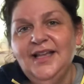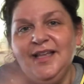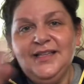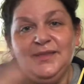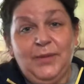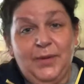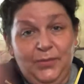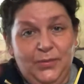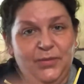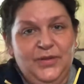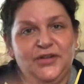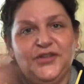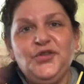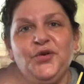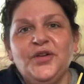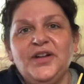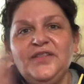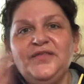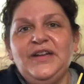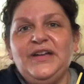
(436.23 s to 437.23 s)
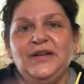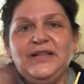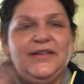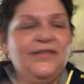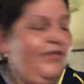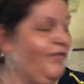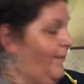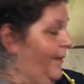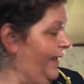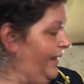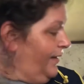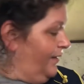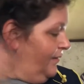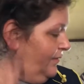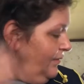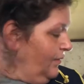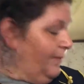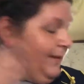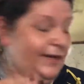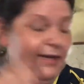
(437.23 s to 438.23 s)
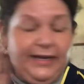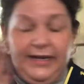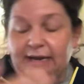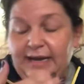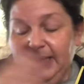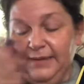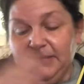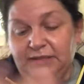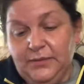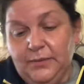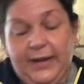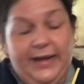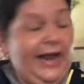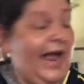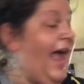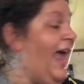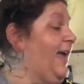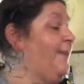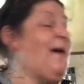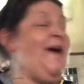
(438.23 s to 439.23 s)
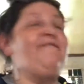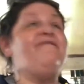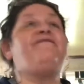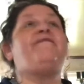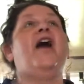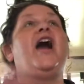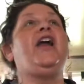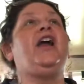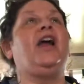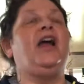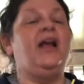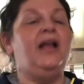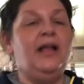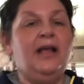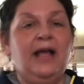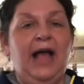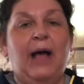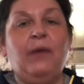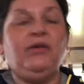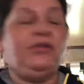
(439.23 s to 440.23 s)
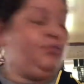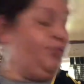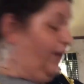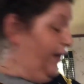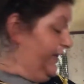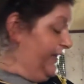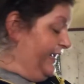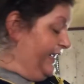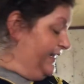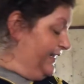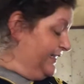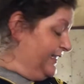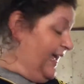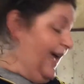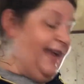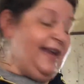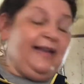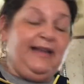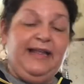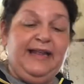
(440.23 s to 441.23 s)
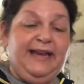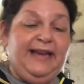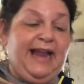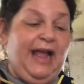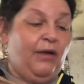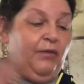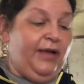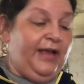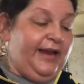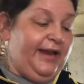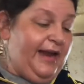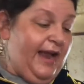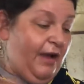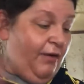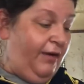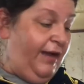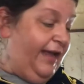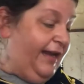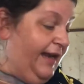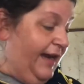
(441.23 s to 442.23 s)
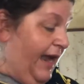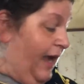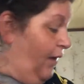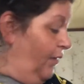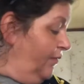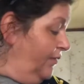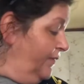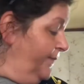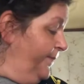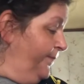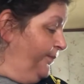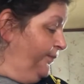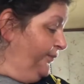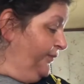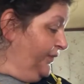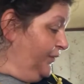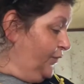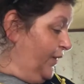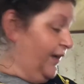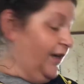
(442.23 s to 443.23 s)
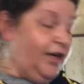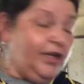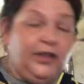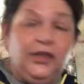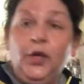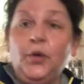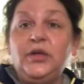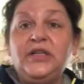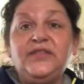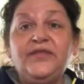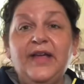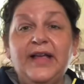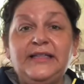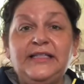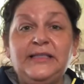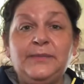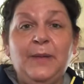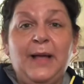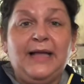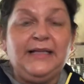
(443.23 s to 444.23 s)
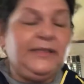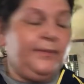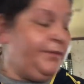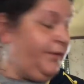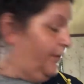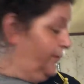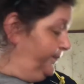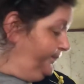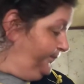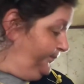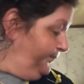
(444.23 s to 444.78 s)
It's probably one of the shortest videos I've ever made. Oh my God, I am sweat. I am on fire. I was running in inside, in and out, in and out, in and out, trying to unload as fast as possible.